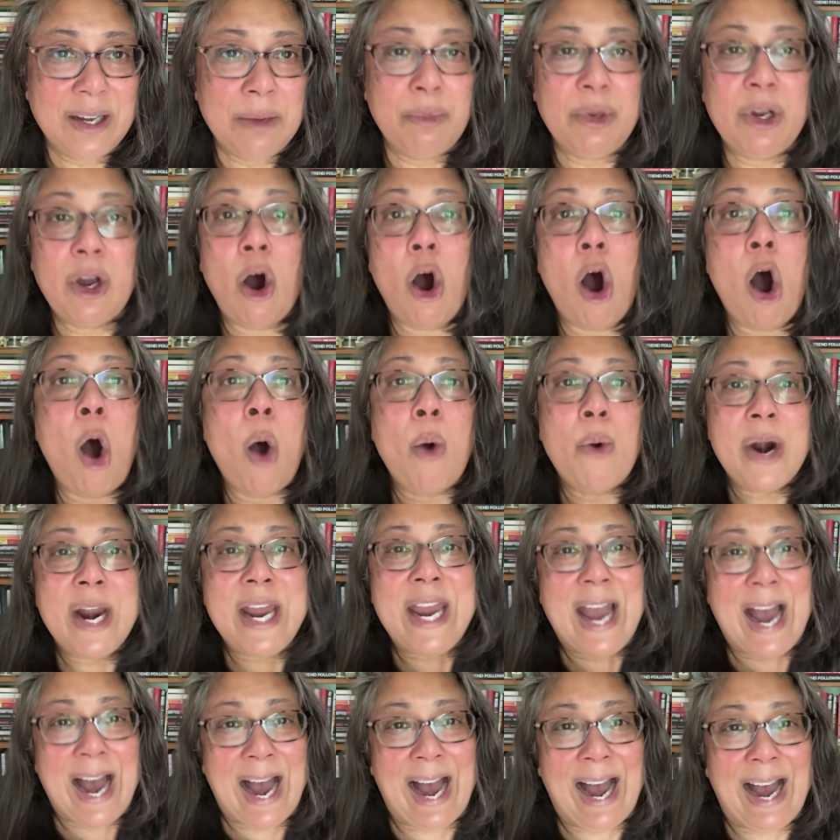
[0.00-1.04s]
We already
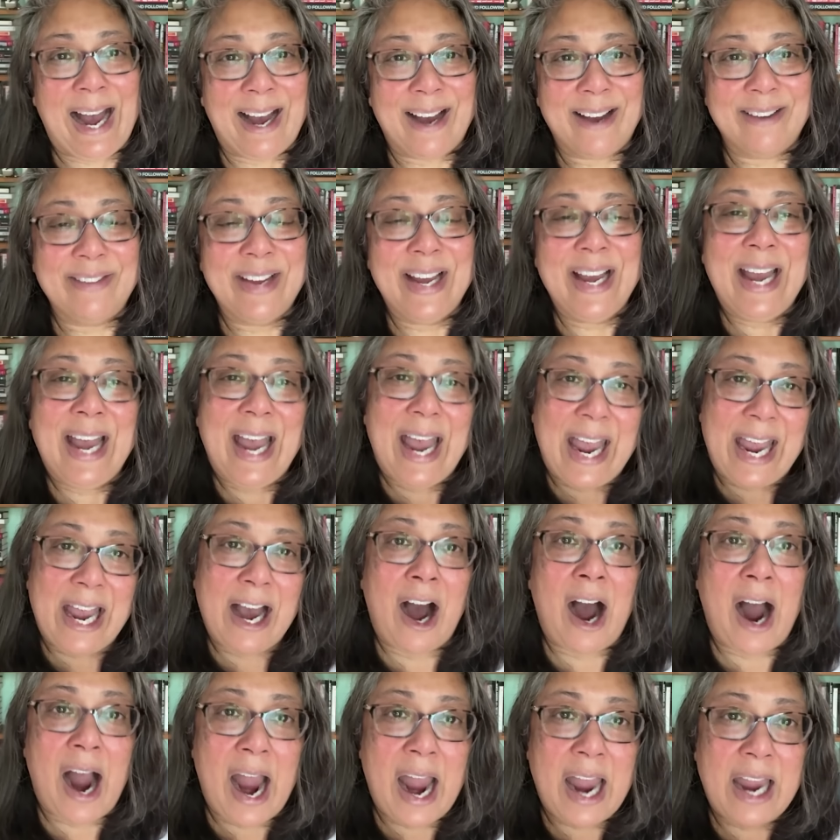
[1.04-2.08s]
have a
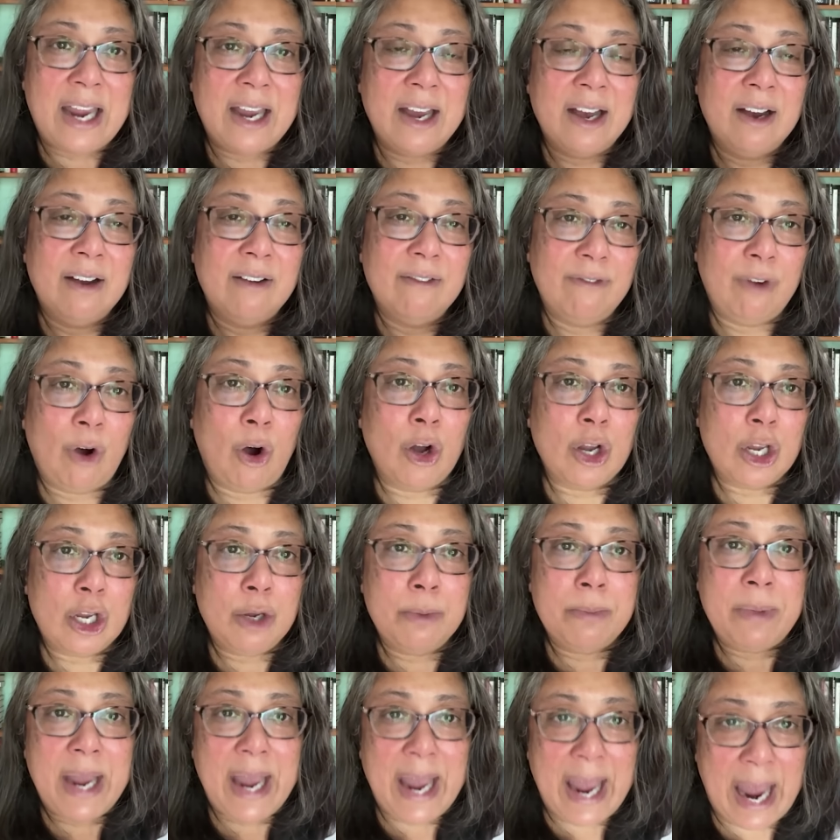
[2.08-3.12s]
high
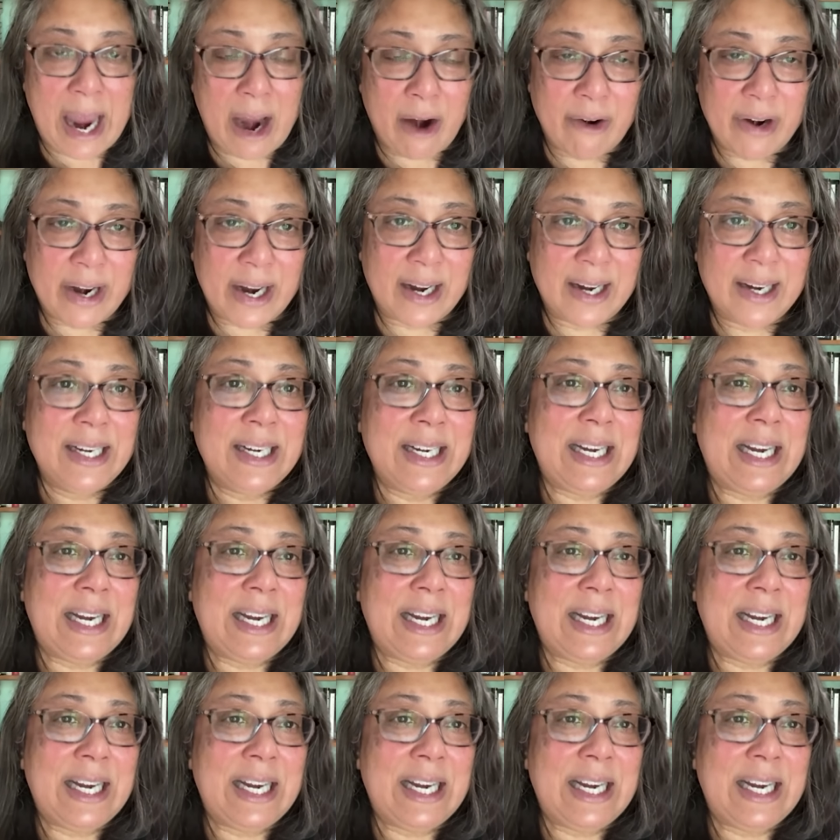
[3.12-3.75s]
volume area.